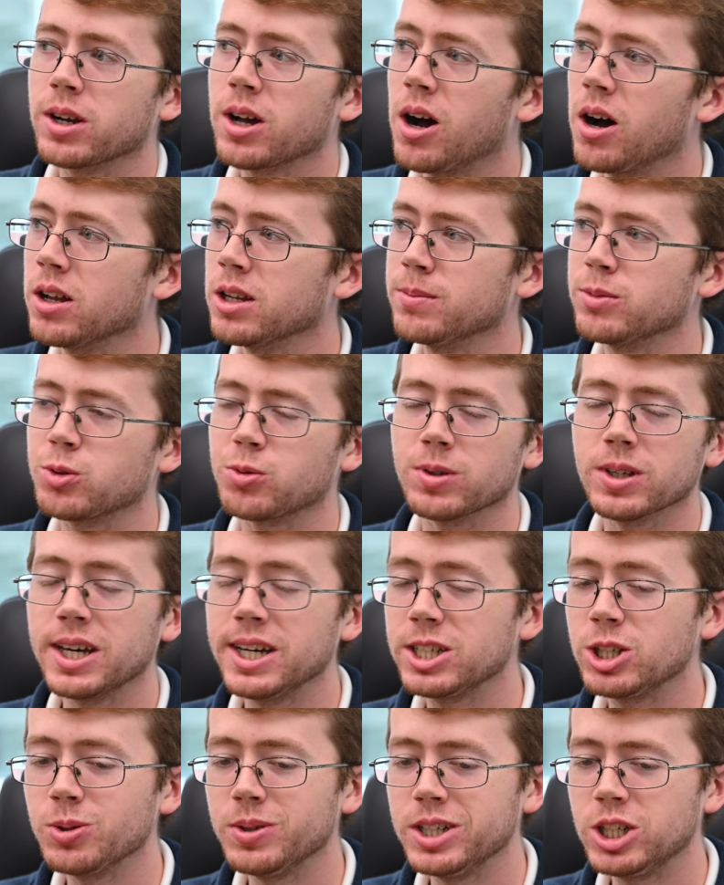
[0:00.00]
columns relate
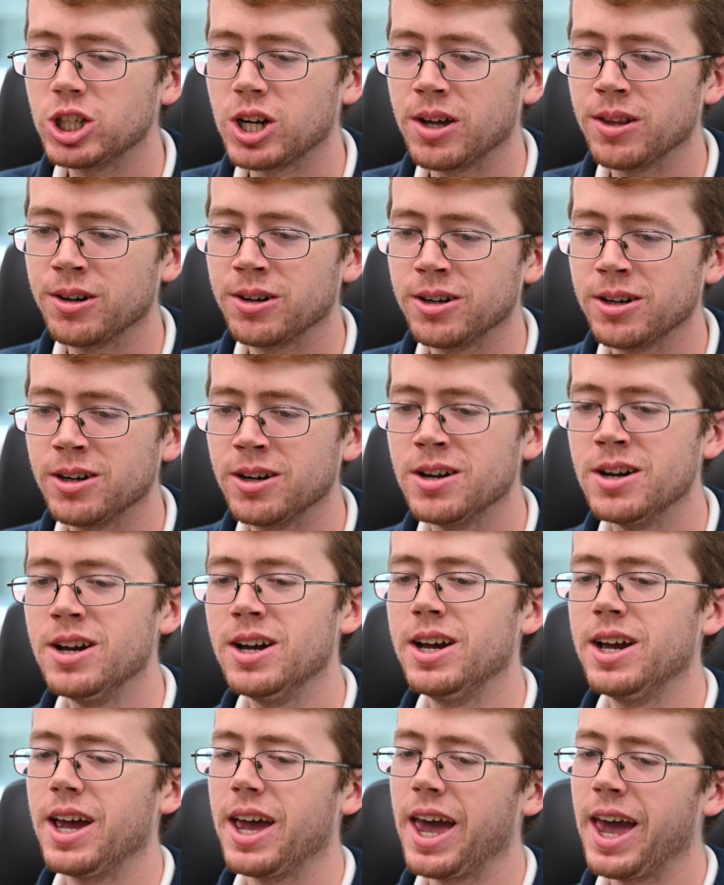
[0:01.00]
to each other
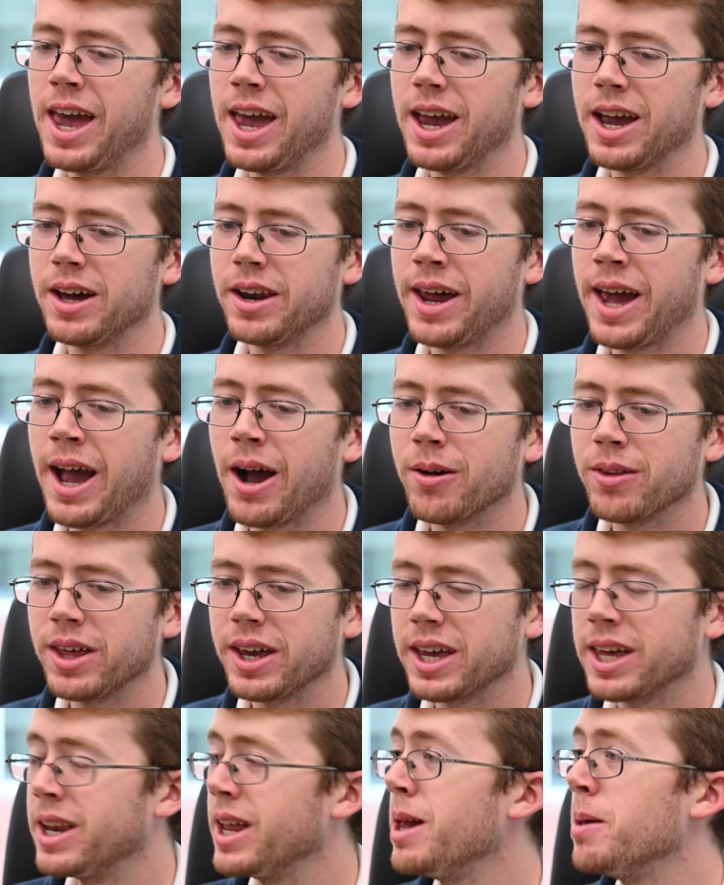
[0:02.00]
and how they
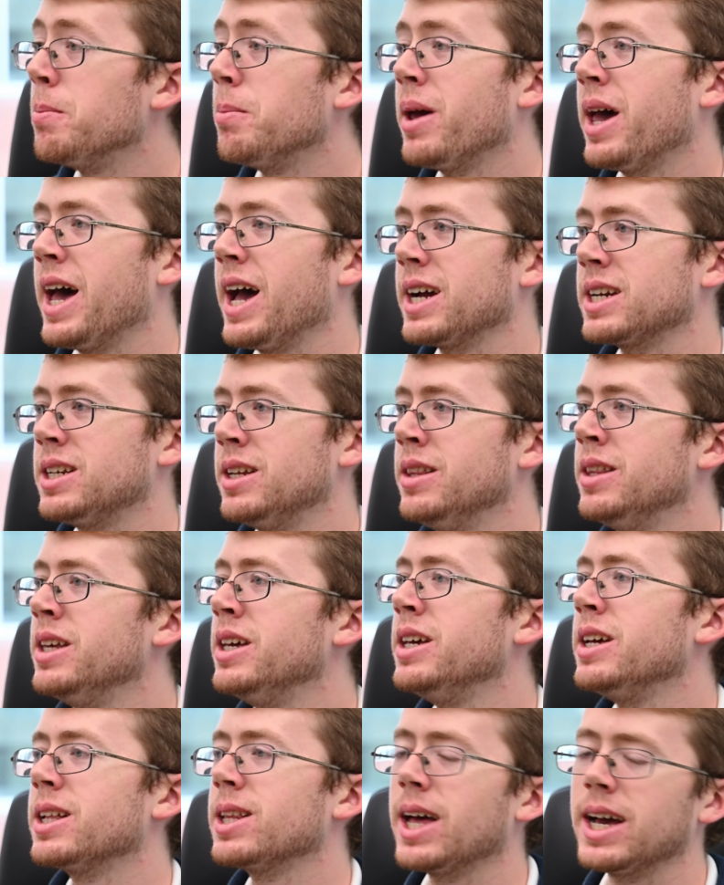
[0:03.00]
can impact
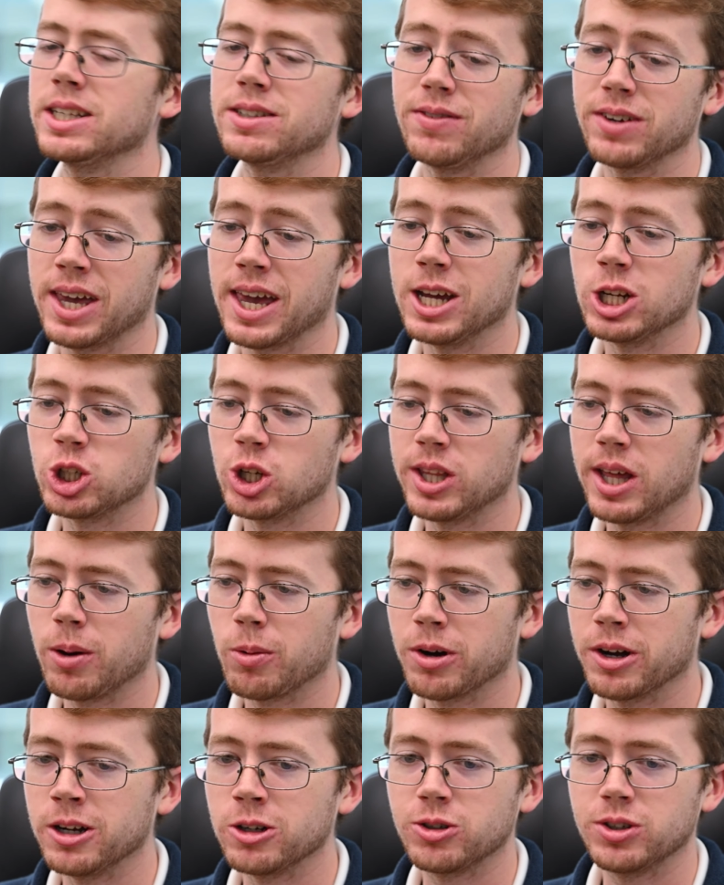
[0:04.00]
the classification that we're
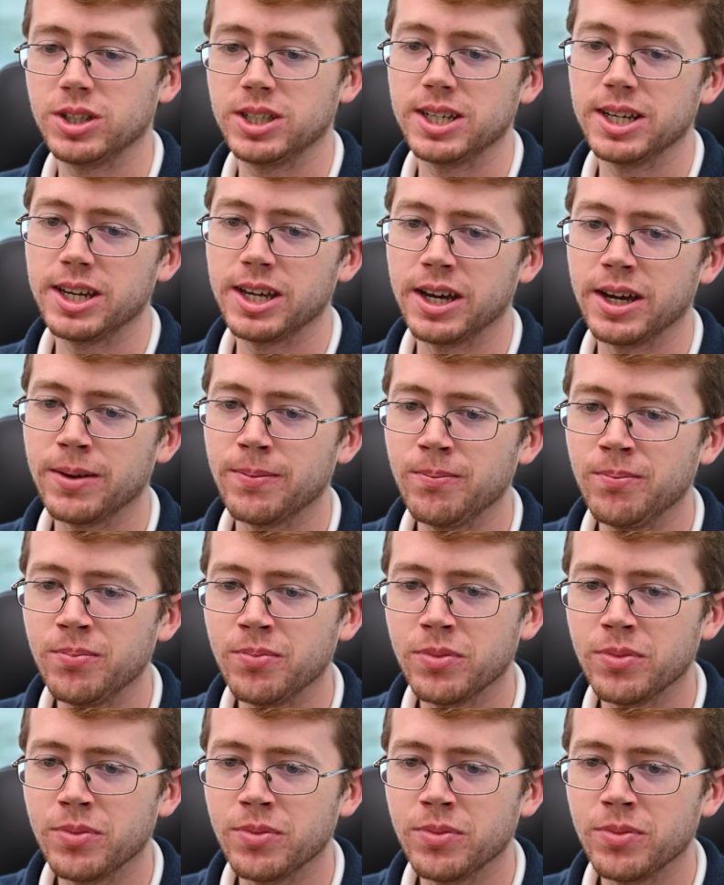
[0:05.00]
interested in.